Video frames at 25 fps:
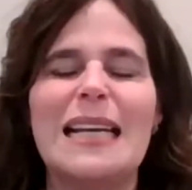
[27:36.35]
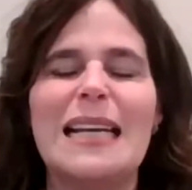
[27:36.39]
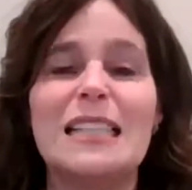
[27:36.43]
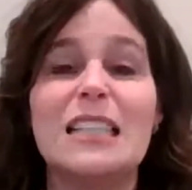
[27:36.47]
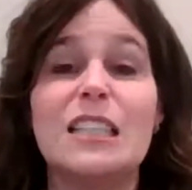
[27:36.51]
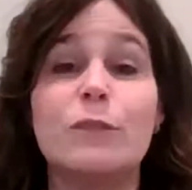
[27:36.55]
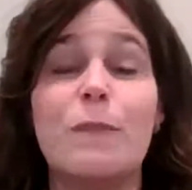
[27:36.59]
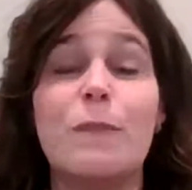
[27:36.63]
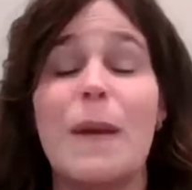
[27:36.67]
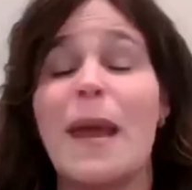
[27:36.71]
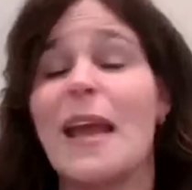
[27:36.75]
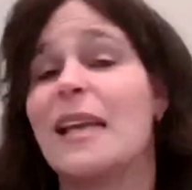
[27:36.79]

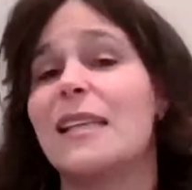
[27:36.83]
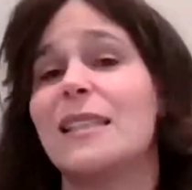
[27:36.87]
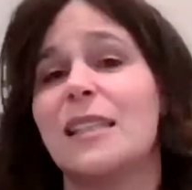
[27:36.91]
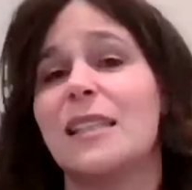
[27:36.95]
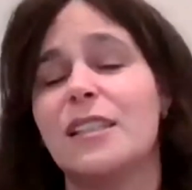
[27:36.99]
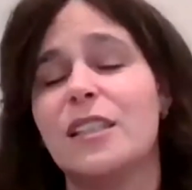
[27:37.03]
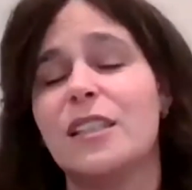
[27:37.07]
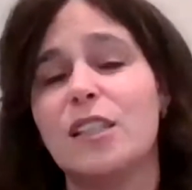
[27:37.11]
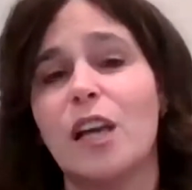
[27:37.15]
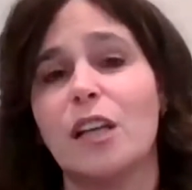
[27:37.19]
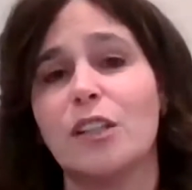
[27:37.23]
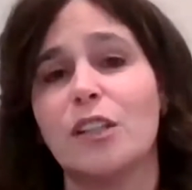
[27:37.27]
Space
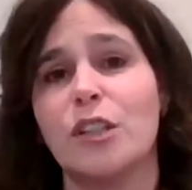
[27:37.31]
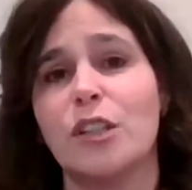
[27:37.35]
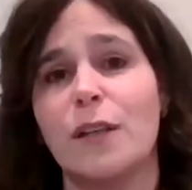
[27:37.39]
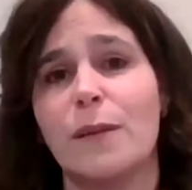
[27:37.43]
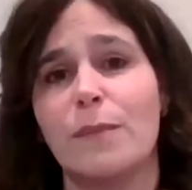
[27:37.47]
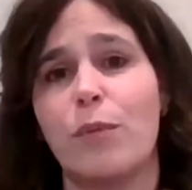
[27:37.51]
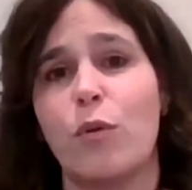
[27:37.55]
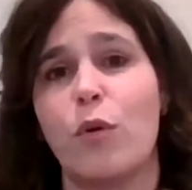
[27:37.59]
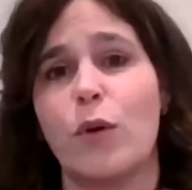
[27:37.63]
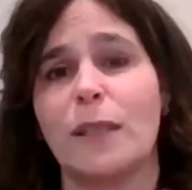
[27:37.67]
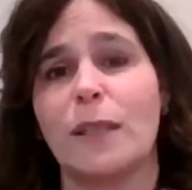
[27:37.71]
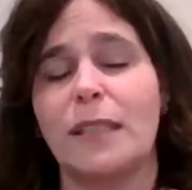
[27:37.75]
is such an
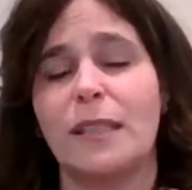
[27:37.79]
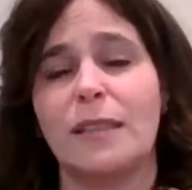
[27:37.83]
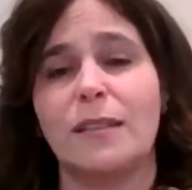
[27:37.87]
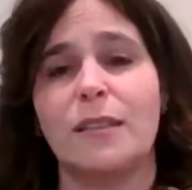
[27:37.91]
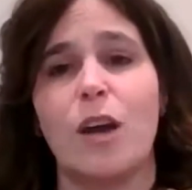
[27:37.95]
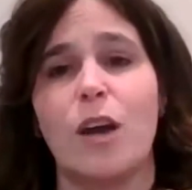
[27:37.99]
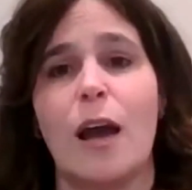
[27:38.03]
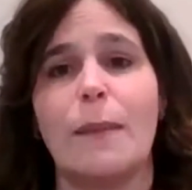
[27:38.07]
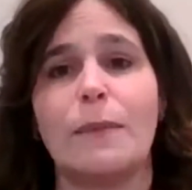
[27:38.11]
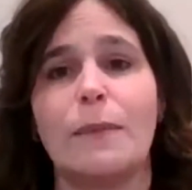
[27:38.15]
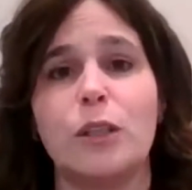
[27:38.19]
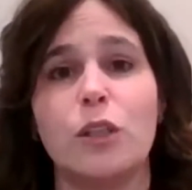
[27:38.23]
important
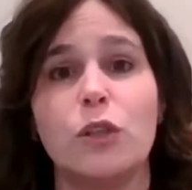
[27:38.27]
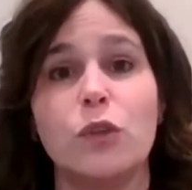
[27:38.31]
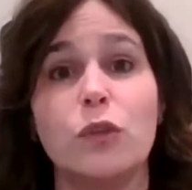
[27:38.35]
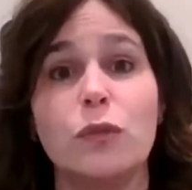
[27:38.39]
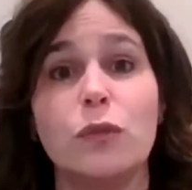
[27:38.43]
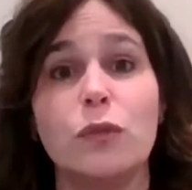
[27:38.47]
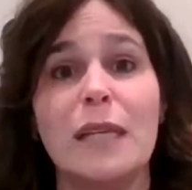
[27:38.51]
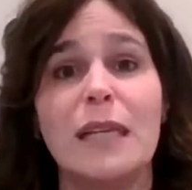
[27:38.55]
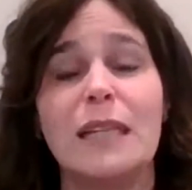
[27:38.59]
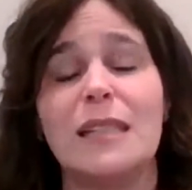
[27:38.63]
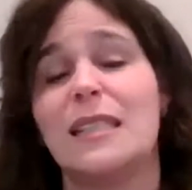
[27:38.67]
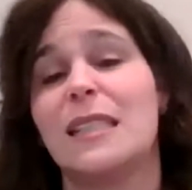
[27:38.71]
time. Do
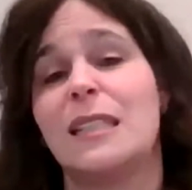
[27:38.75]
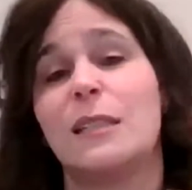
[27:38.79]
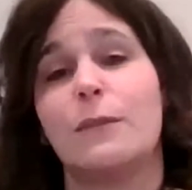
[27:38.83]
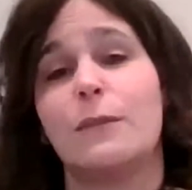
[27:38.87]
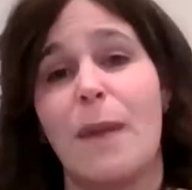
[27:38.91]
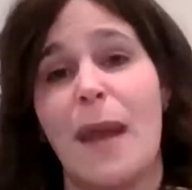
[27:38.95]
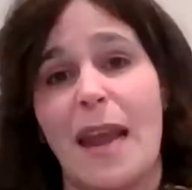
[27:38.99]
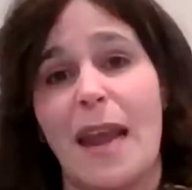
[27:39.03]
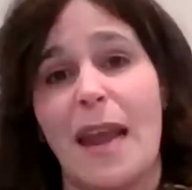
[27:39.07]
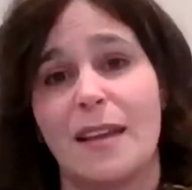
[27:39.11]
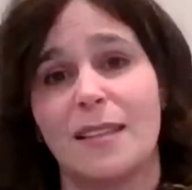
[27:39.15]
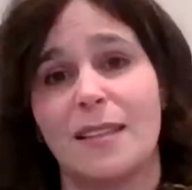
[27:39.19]
you need
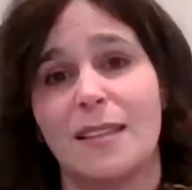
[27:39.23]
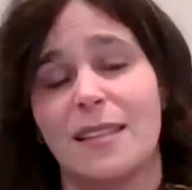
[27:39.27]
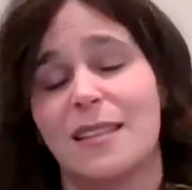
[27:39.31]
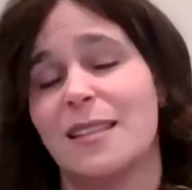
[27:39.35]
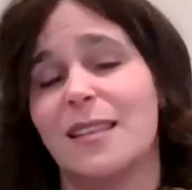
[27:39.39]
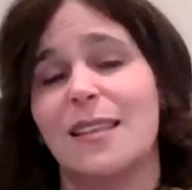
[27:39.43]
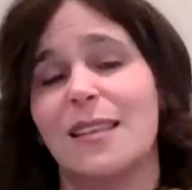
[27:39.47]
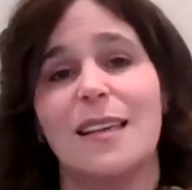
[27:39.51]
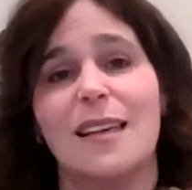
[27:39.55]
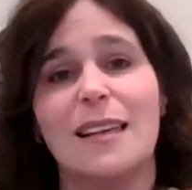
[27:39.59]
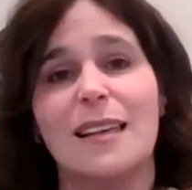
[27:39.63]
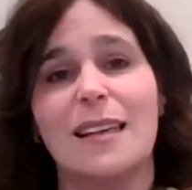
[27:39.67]
space
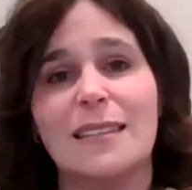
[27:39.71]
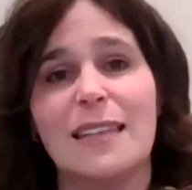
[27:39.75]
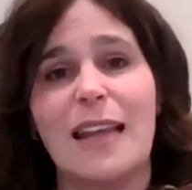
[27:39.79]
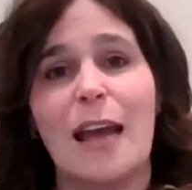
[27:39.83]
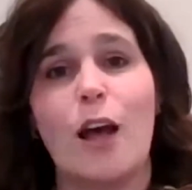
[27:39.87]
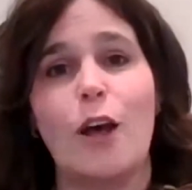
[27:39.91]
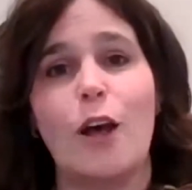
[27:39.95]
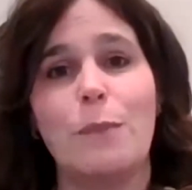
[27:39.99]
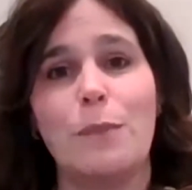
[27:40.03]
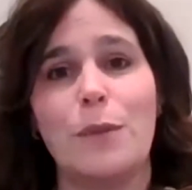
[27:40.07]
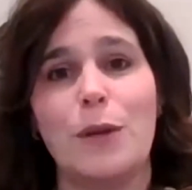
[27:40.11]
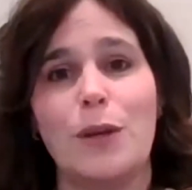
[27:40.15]
to
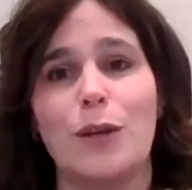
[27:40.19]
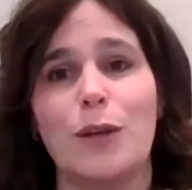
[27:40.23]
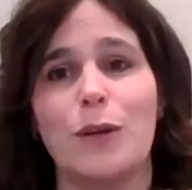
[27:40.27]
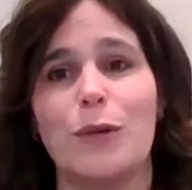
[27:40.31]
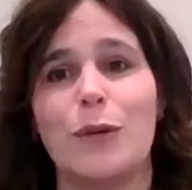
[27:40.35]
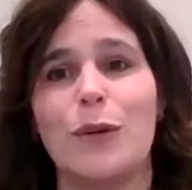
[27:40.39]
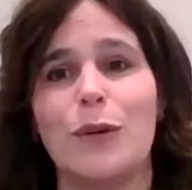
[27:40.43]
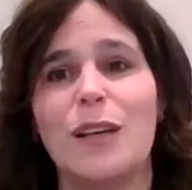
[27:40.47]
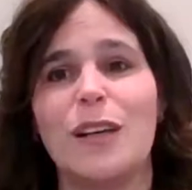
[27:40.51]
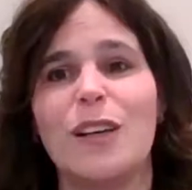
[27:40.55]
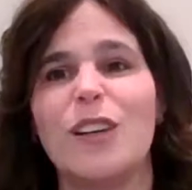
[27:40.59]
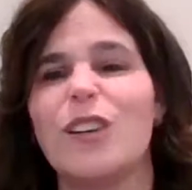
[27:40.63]
help
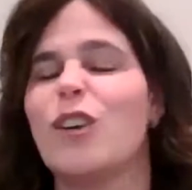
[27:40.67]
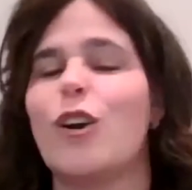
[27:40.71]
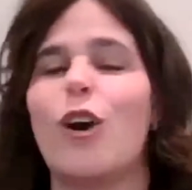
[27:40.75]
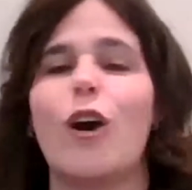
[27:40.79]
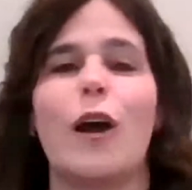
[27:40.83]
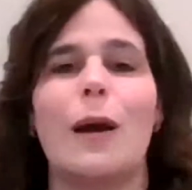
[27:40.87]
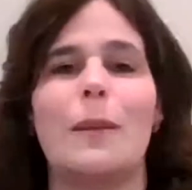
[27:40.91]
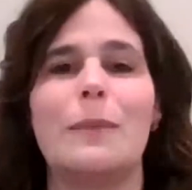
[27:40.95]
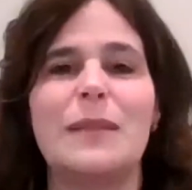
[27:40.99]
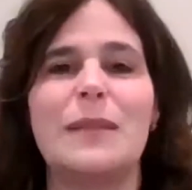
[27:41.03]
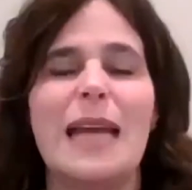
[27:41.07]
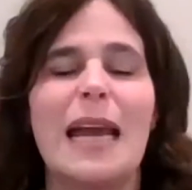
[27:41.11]
you
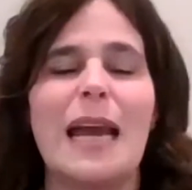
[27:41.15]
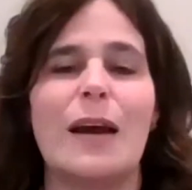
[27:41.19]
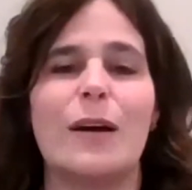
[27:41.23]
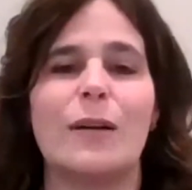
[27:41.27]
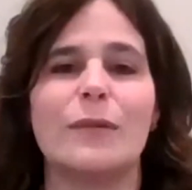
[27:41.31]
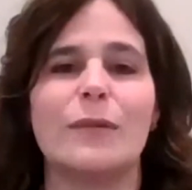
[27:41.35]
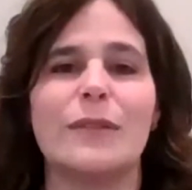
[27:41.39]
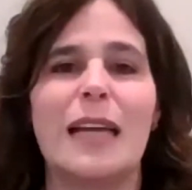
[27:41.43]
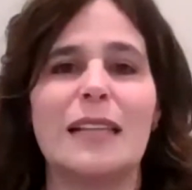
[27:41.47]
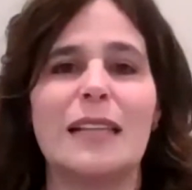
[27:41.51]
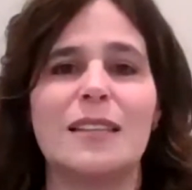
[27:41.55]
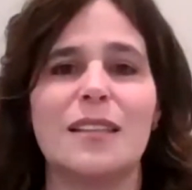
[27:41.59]
calm
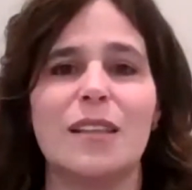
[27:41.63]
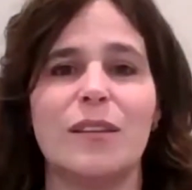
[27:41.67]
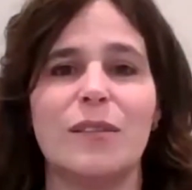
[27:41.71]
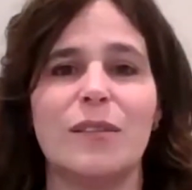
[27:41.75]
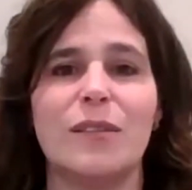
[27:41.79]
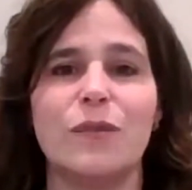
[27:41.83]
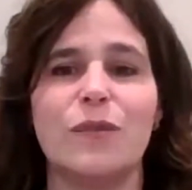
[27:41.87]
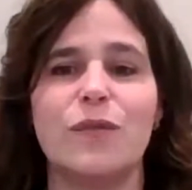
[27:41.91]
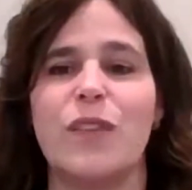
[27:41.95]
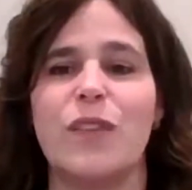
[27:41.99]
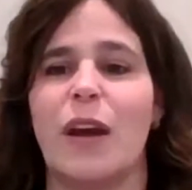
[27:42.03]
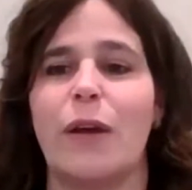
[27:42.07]
down? That's a
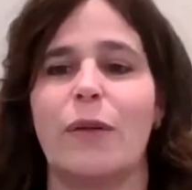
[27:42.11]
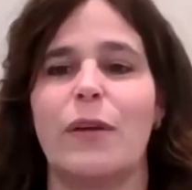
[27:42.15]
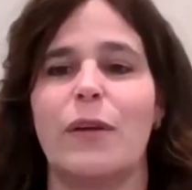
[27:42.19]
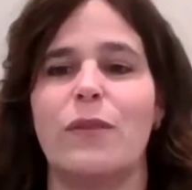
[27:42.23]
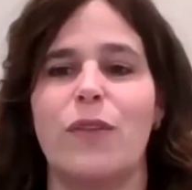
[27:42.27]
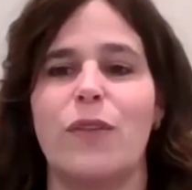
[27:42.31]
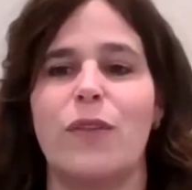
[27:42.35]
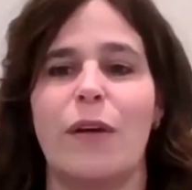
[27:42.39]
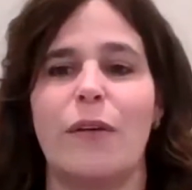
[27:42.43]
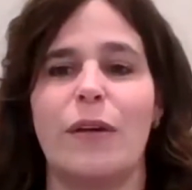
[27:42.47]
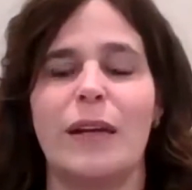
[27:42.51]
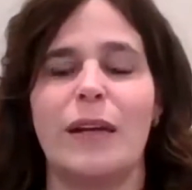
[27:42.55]
very,
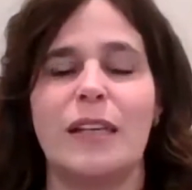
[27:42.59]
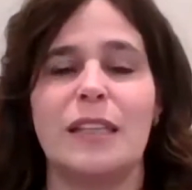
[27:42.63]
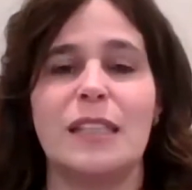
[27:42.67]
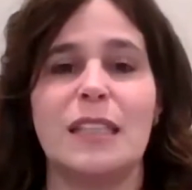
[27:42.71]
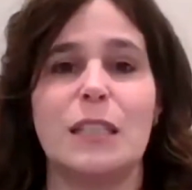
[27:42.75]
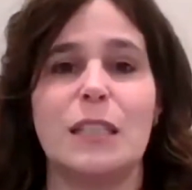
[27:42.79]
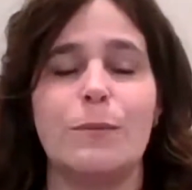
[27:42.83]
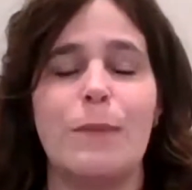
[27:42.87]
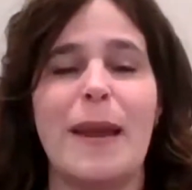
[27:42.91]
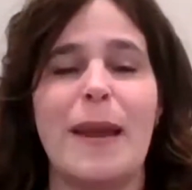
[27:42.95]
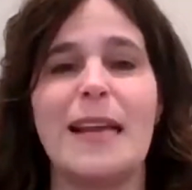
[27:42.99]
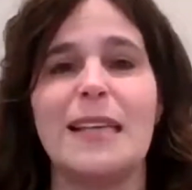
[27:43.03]
very,
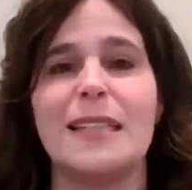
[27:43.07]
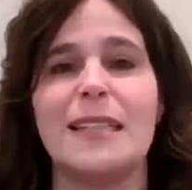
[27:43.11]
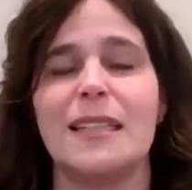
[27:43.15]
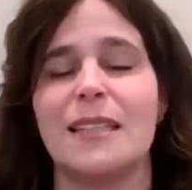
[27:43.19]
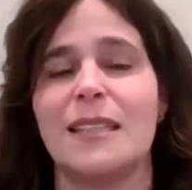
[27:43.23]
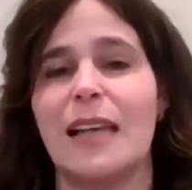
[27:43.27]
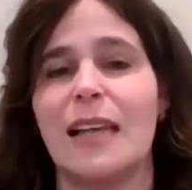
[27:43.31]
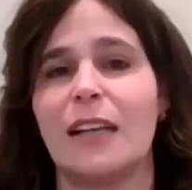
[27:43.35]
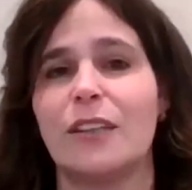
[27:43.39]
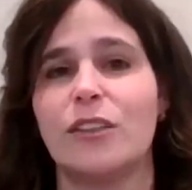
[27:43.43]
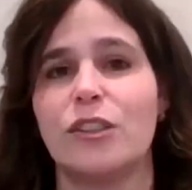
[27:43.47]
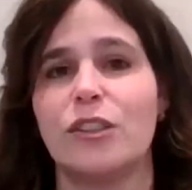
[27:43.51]
because space
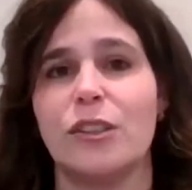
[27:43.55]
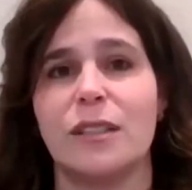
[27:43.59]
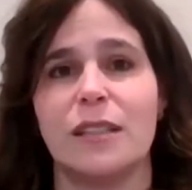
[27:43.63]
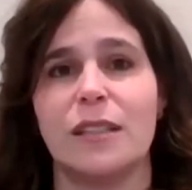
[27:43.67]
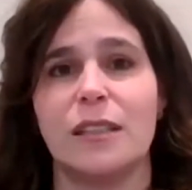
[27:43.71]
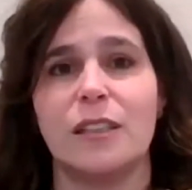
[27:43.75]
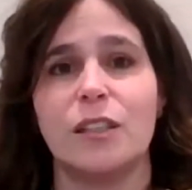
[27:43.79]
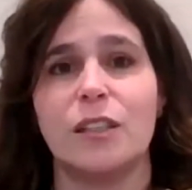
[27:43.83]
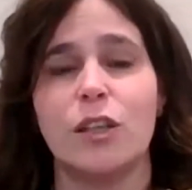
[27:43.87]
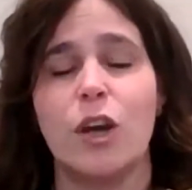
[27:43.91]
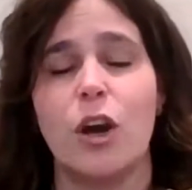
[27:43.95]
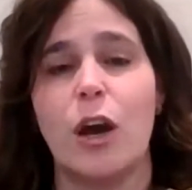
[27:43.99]
is not just
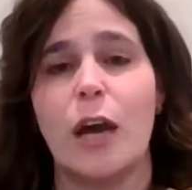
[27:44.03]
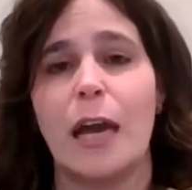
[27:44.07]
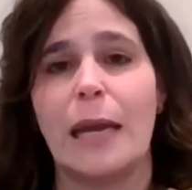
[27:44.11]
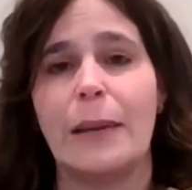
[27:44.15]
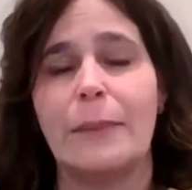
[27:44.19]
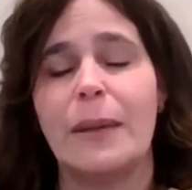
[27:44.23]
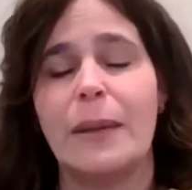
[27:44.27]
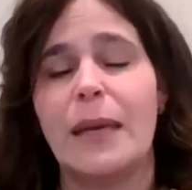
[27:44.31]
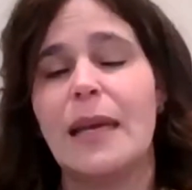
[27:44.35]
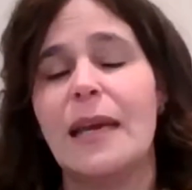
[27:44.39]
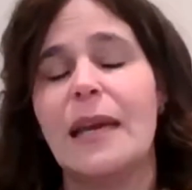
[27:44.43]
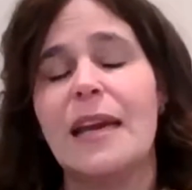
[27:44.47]
in
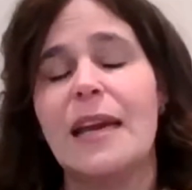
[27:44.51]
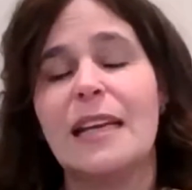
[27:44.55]
time.